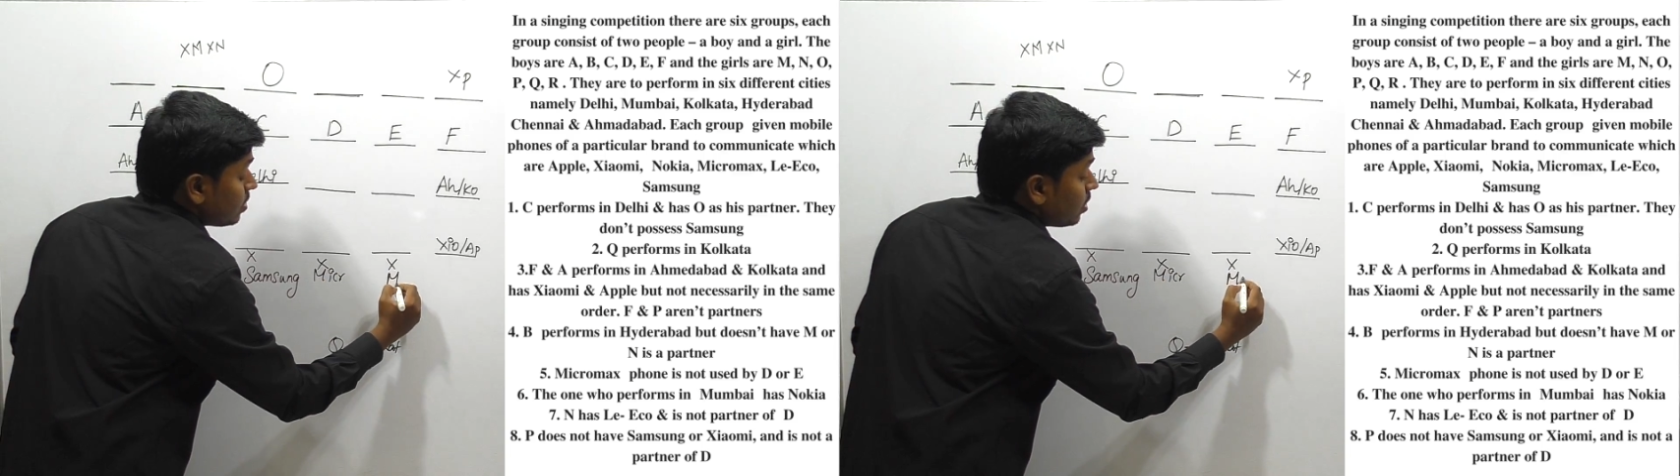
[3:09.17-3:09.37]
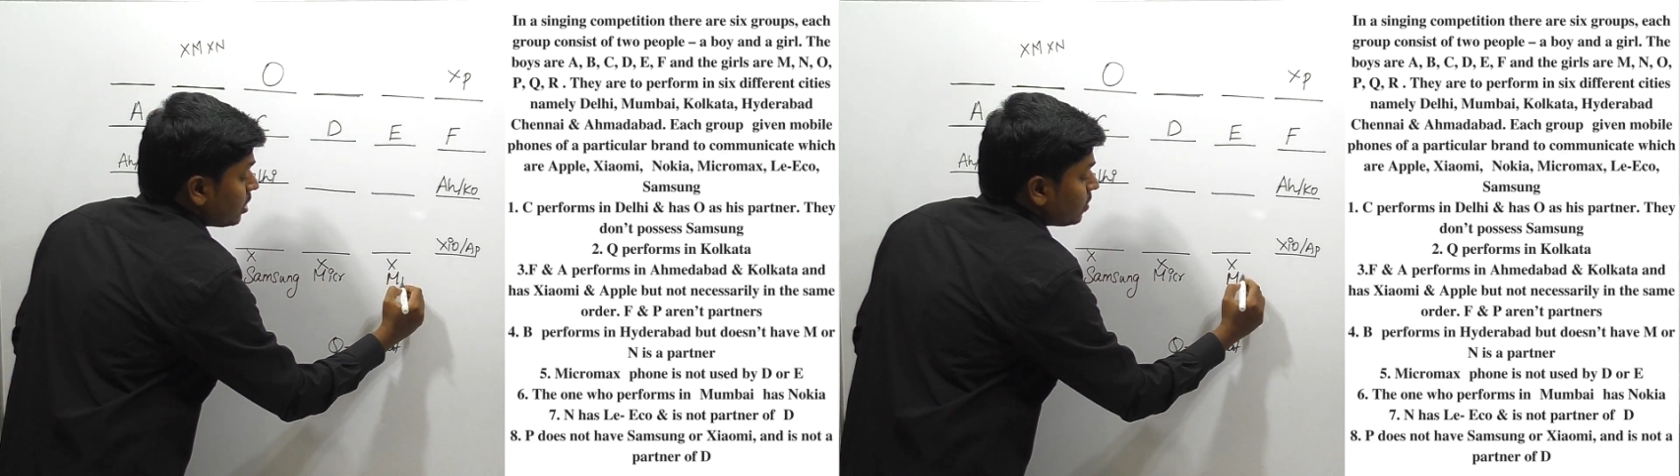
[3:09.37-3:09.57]

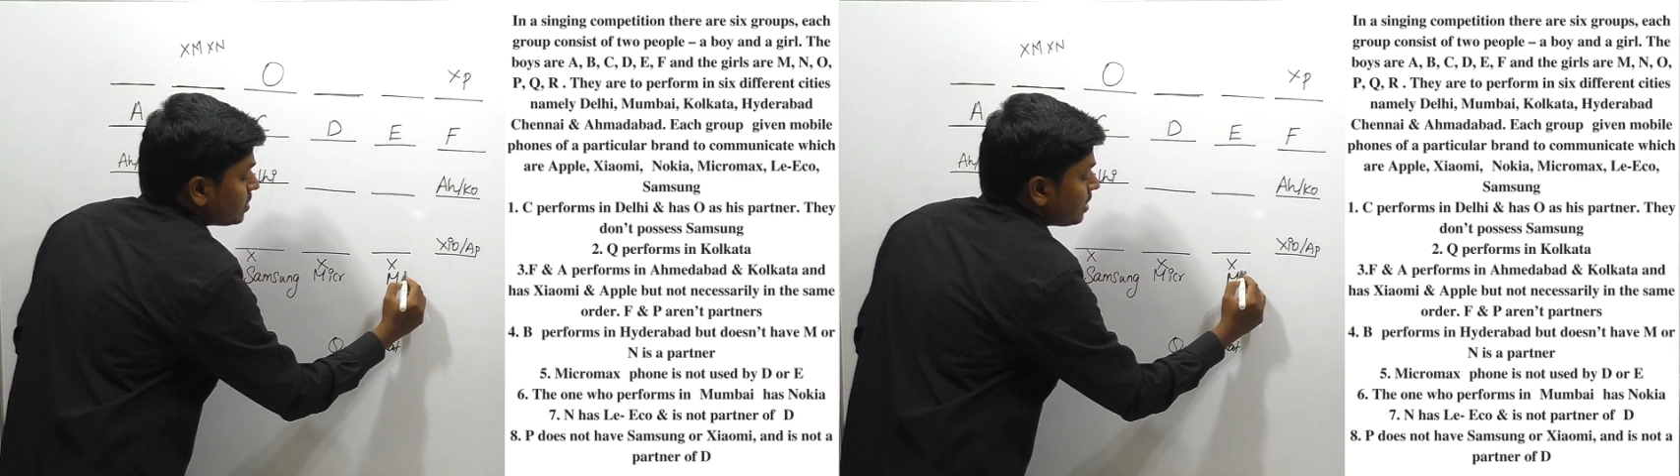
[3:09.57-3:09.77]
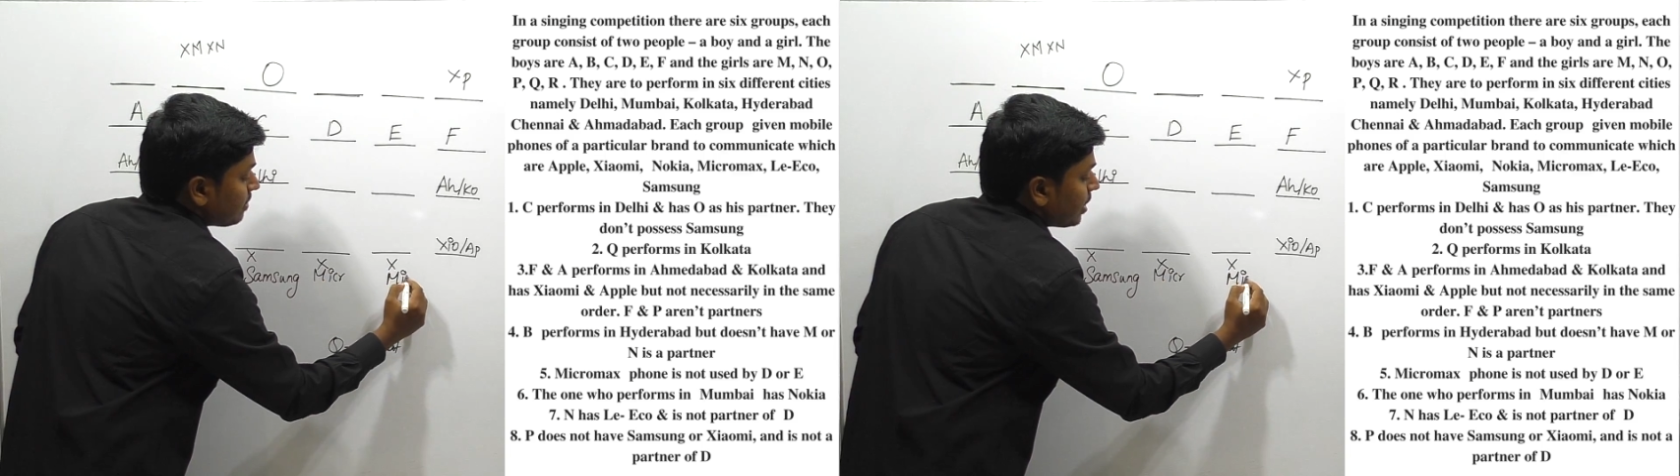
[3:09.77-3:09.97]
not
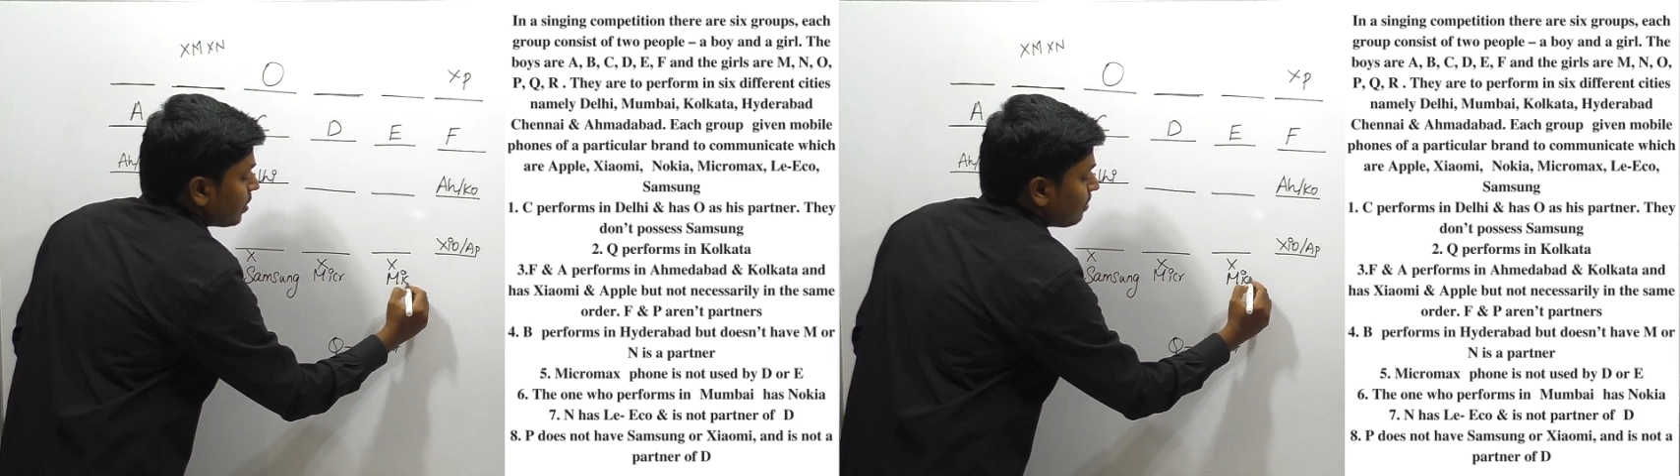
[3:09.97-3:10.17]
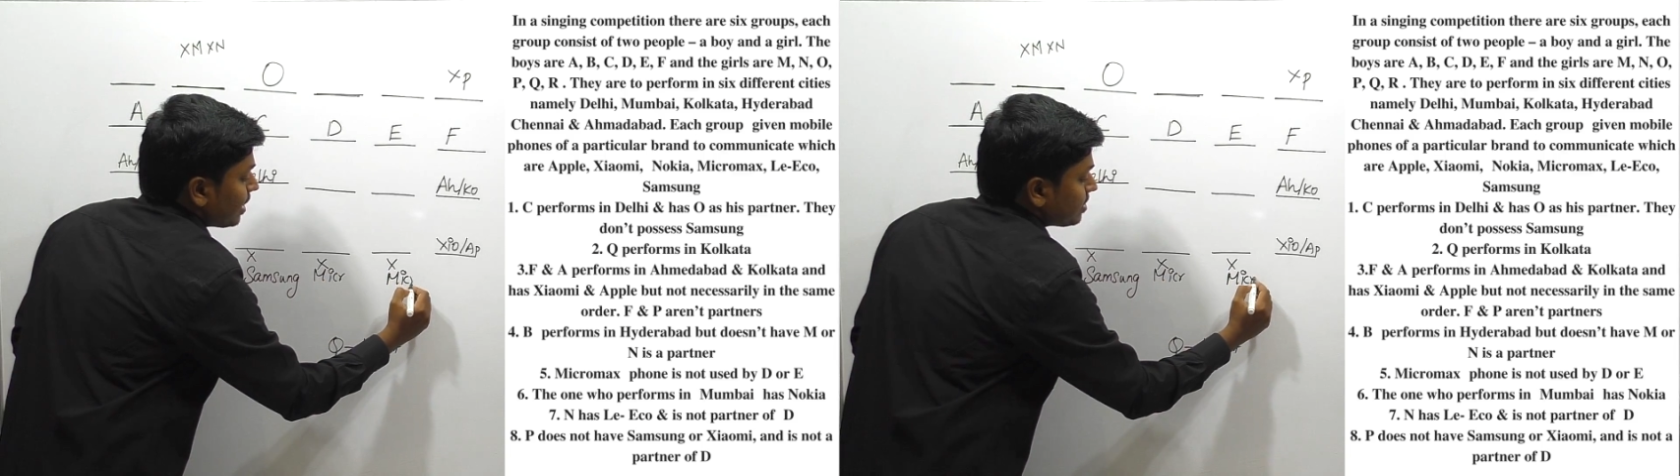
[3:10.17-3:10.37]
using
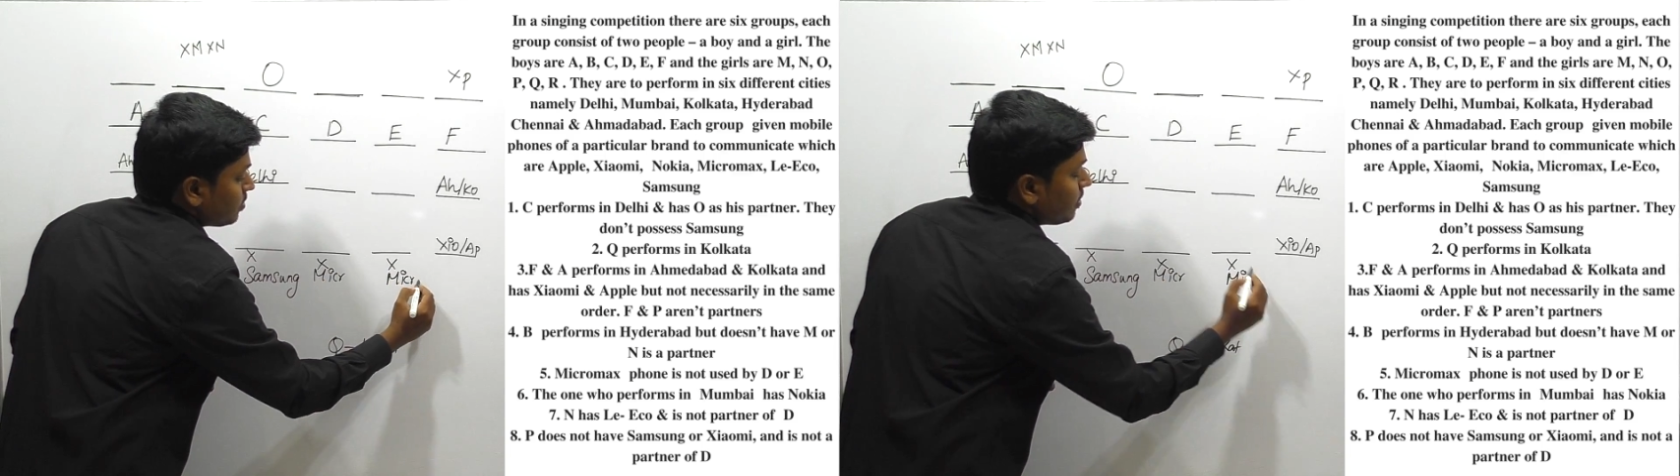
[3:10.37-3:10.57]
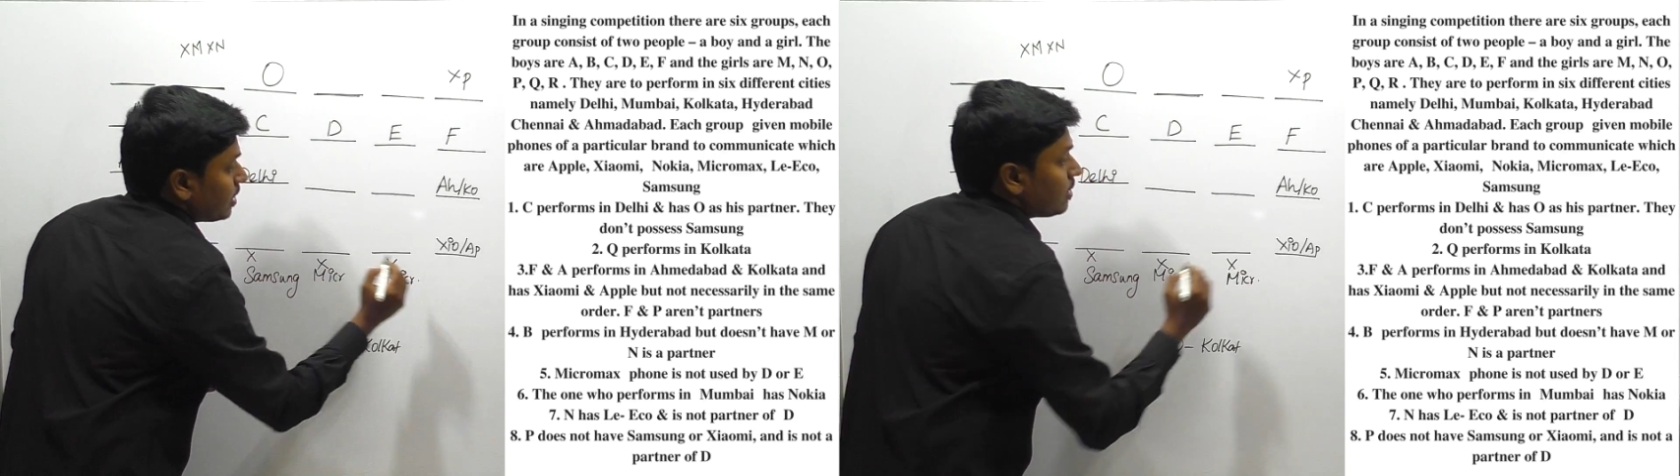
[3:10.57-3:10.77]
Micromax
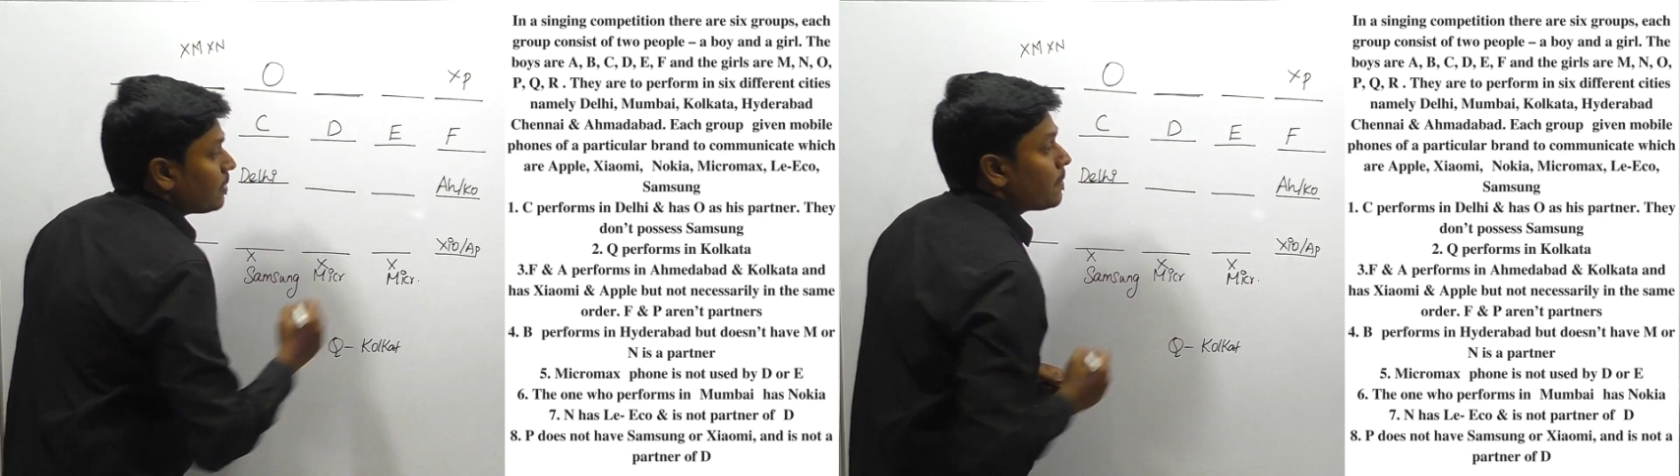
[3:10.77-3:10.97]
mobile.